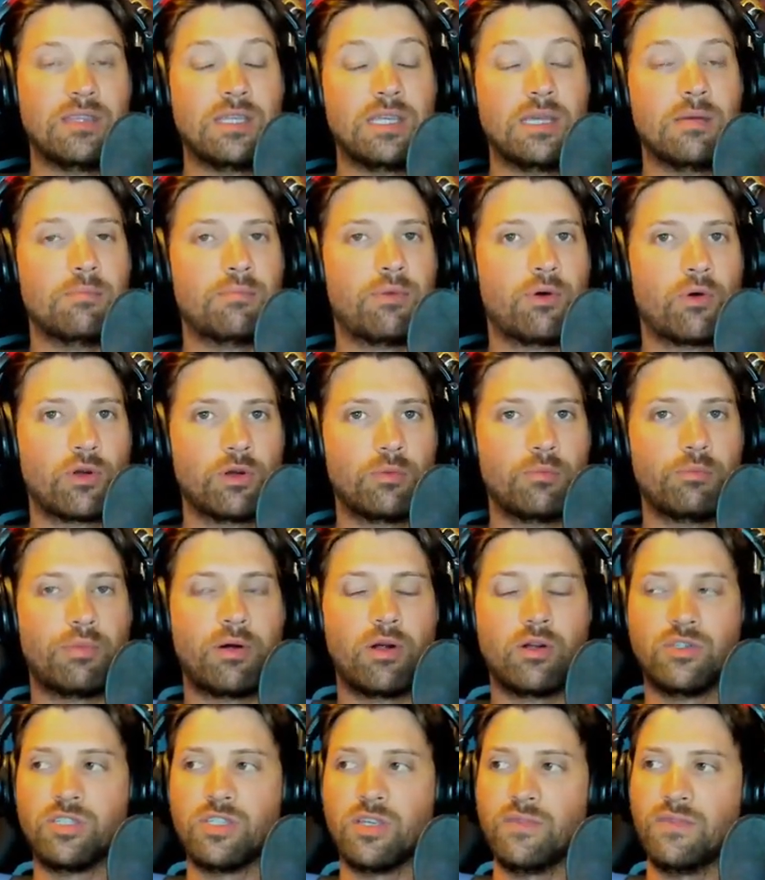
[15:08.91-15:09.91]
the important
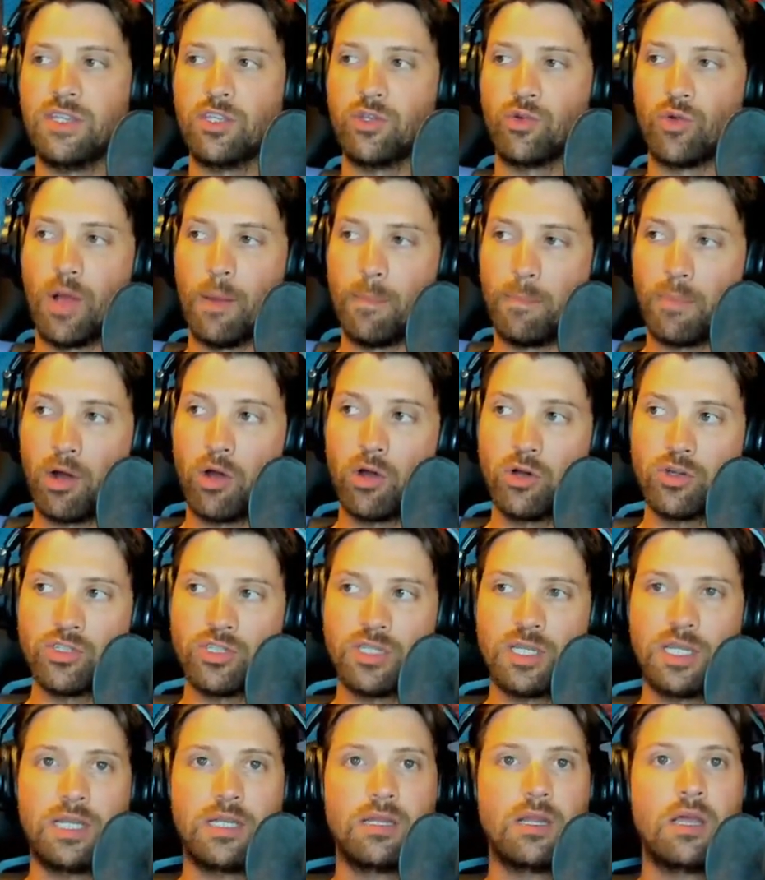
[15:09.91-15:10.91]
parts of either a
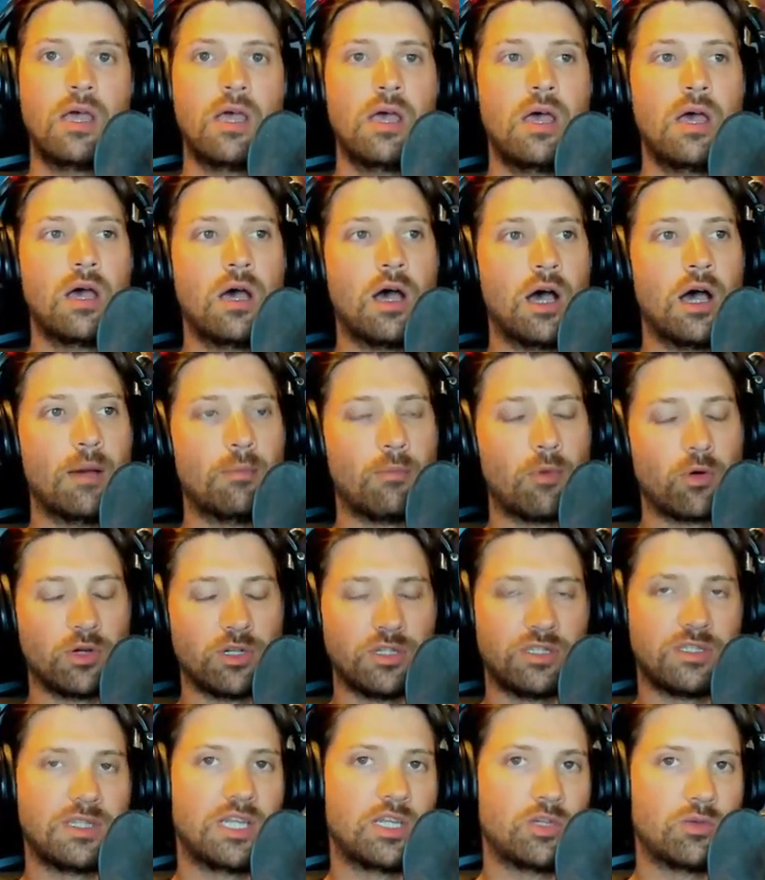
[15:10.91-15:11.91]
person, a more
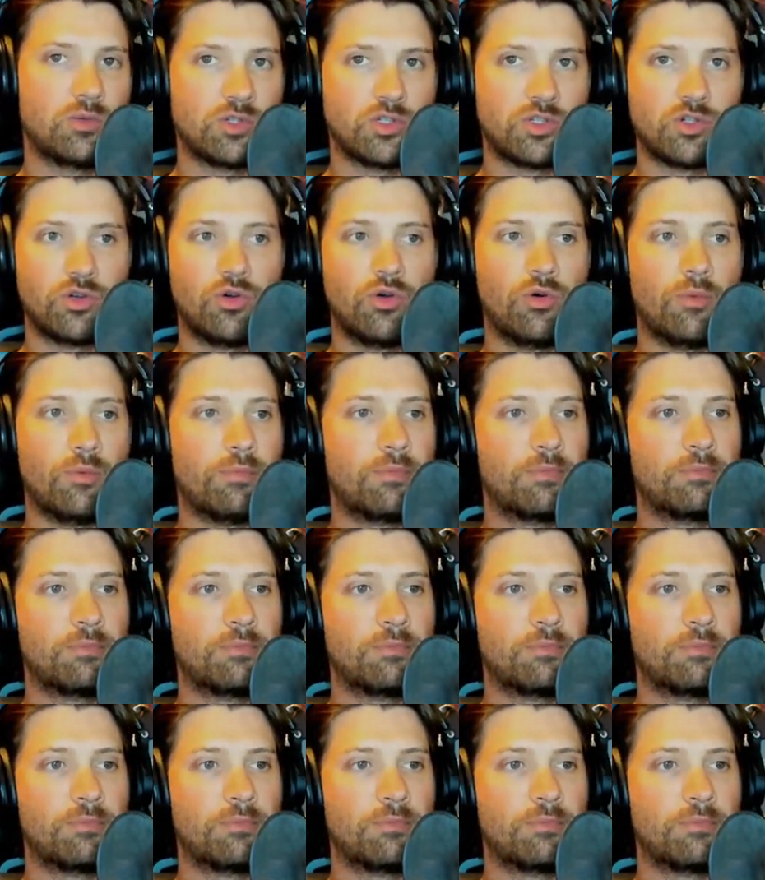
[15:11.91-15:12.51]
distinguishable